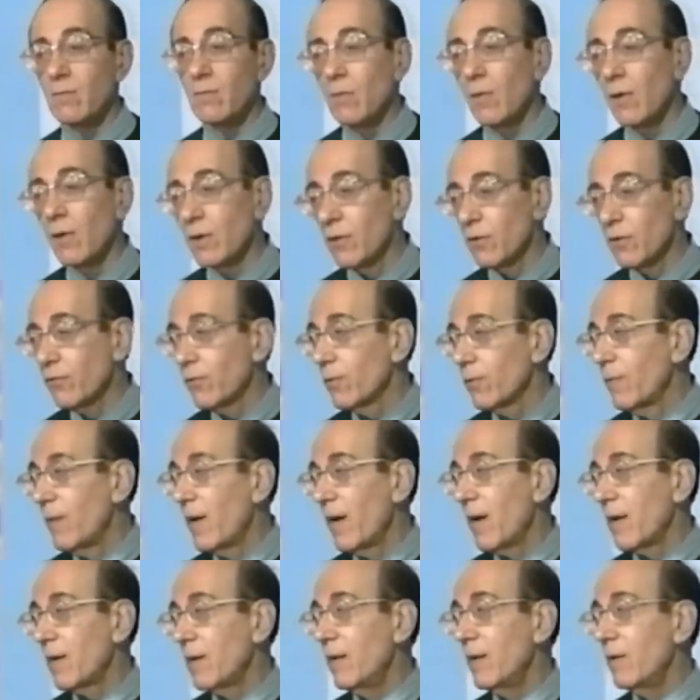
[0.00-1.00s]
wonderful
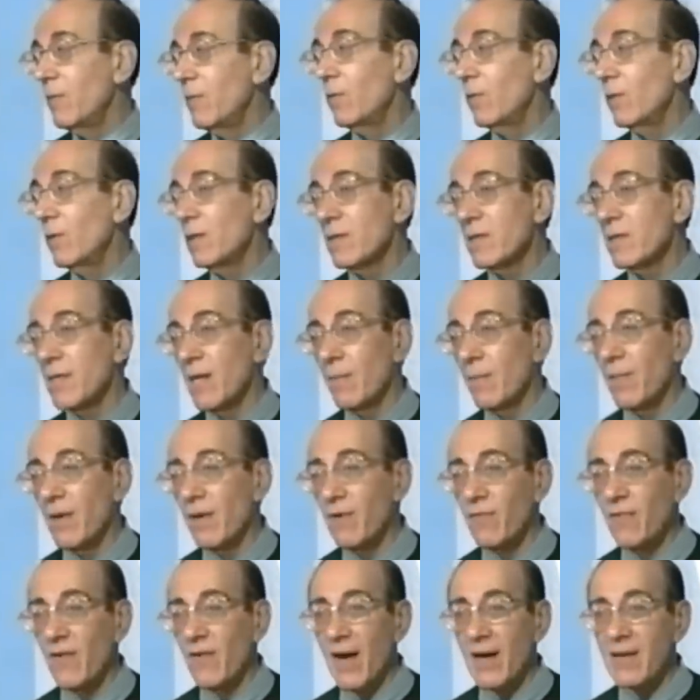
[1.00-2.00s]
man, and he wouldn't send me
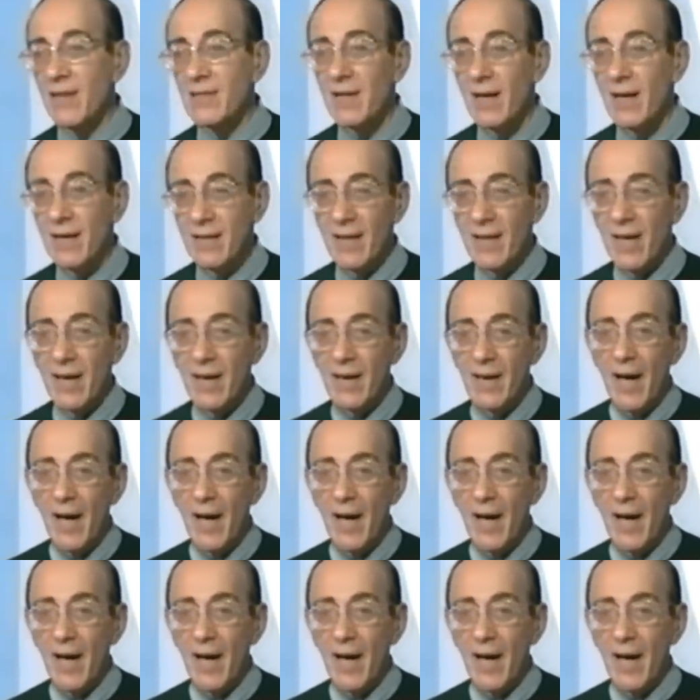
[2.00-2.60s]
a fax like that.